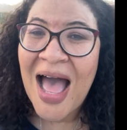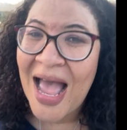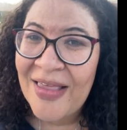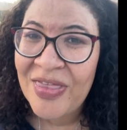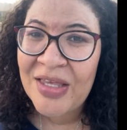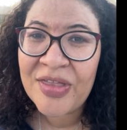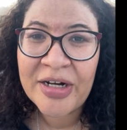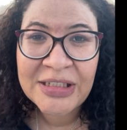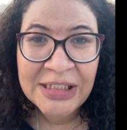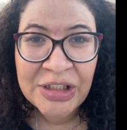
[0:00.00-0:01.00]
I think that
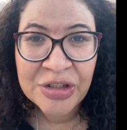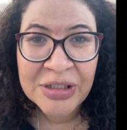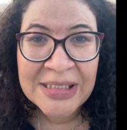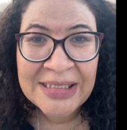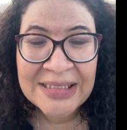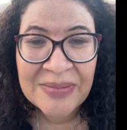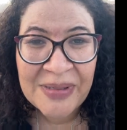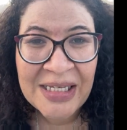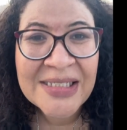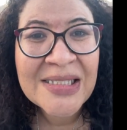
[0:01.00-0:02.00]
our teachers need to
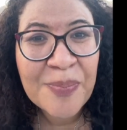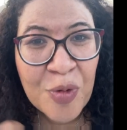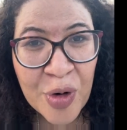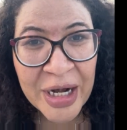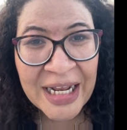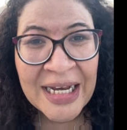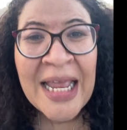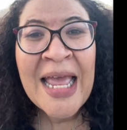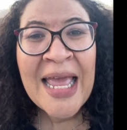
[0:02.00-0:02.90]
be supported